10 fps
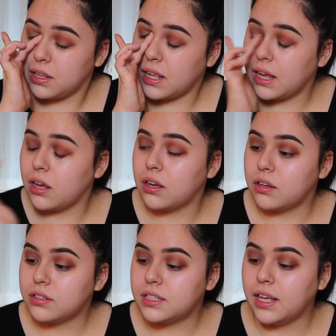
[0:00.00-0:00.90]
like
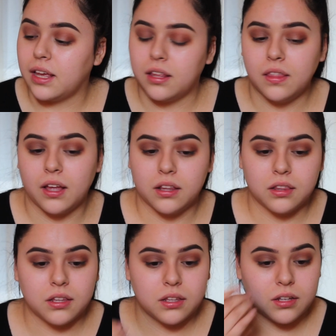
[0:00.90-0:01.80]
saying
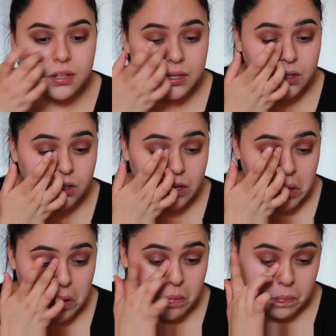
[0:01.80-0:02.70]
that
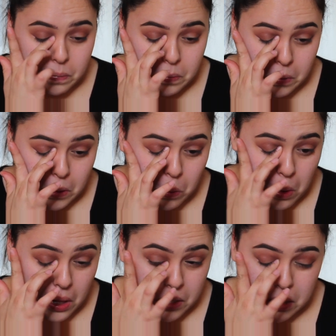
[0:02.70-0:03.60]
the
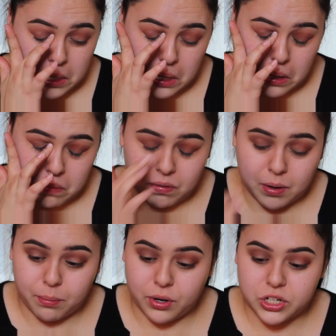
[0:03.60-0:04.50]
quality of
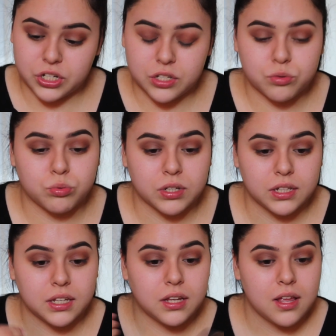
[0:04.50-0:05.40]
your brushes
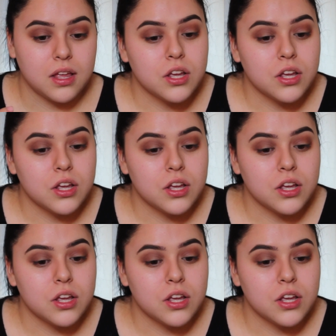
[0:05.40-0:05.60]
really